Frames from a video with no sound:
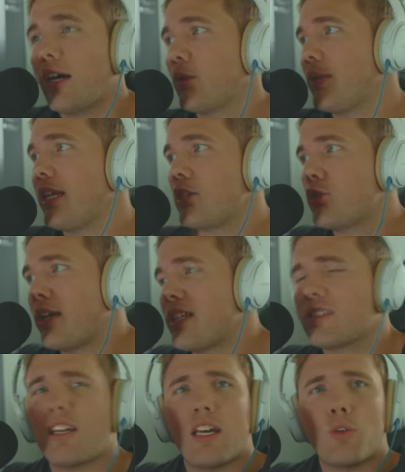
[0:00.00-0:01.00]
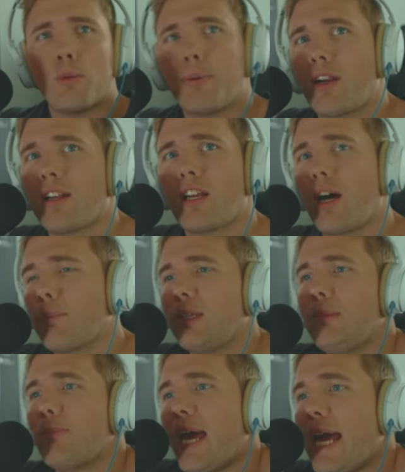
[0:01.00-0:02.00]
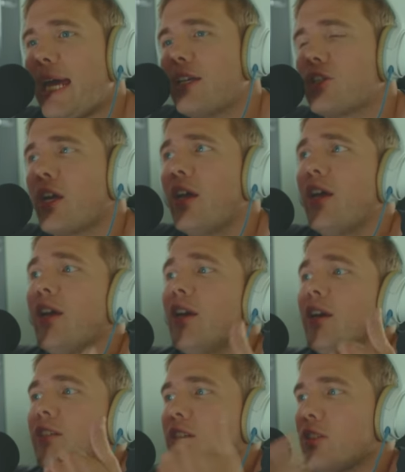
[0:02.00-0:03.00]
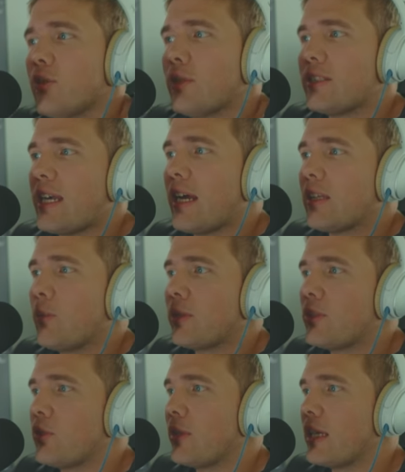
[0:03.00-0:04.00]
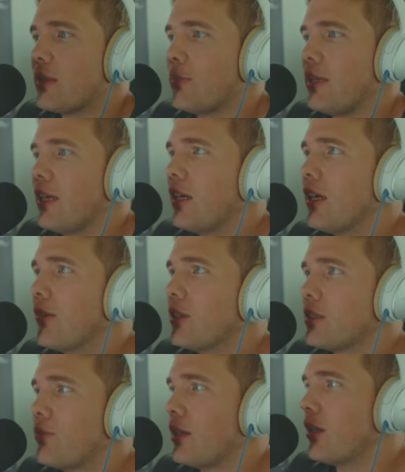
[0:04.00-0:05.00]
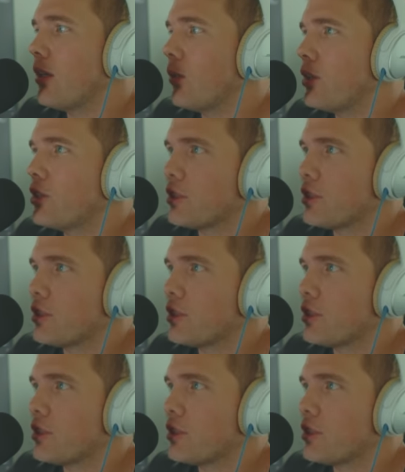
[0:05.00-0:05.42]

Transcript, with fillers: I don't want to get dressed. I don't want to put on a company badge to do exactly what they're doing at the beginning of this video, which